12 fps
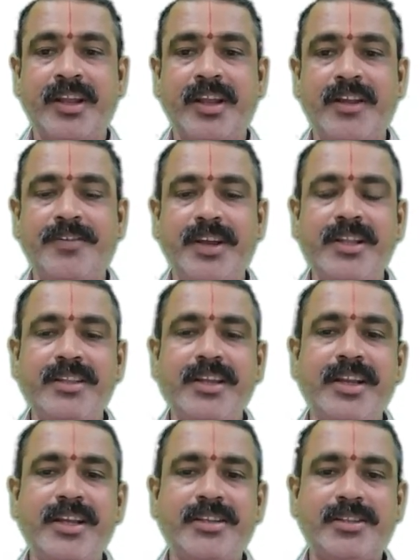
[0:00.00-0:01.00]
If
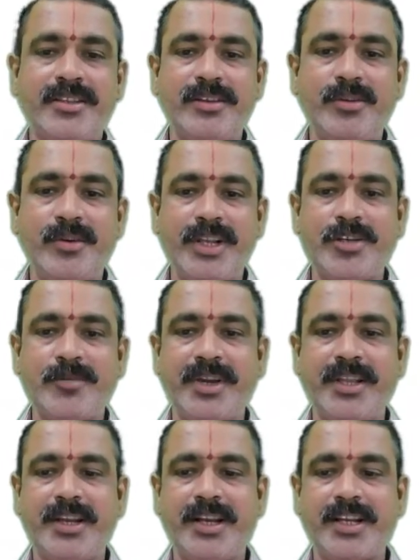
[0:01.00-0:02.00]
anything is noticed
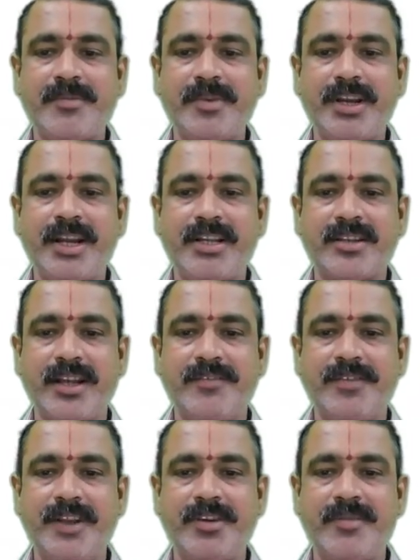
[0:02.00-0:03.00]
by the customer as
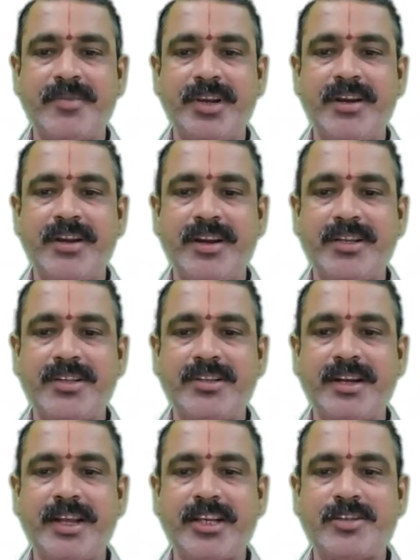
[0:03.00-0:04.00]
unfavorable entries,
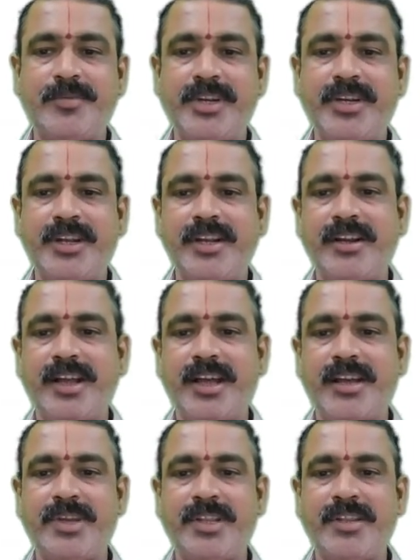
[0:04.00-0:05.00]
that has to be taken
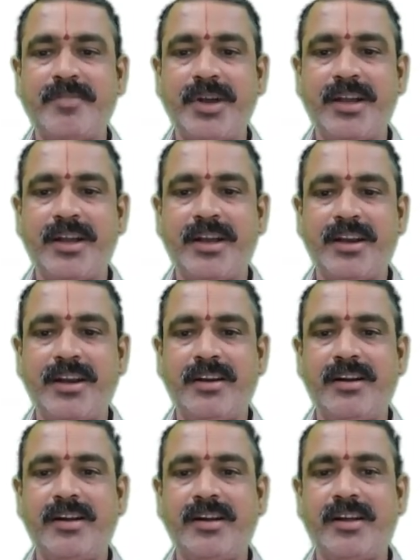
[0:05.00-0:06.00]
care by the banker
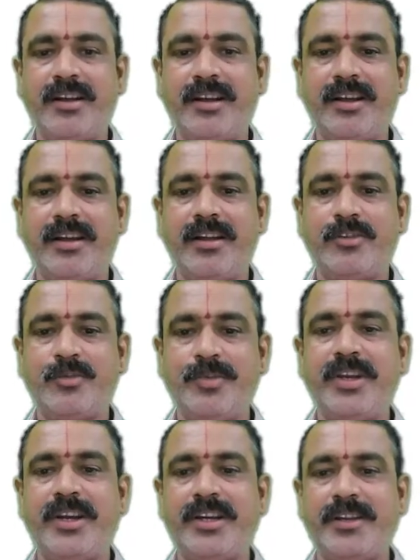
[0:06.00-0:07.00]
and to
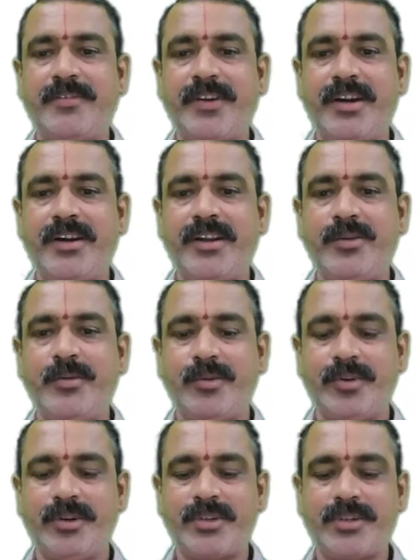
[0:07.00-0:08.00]
be rectified in due
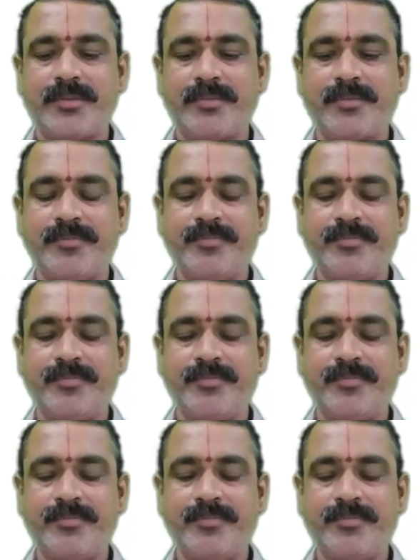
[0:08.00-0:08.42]
course.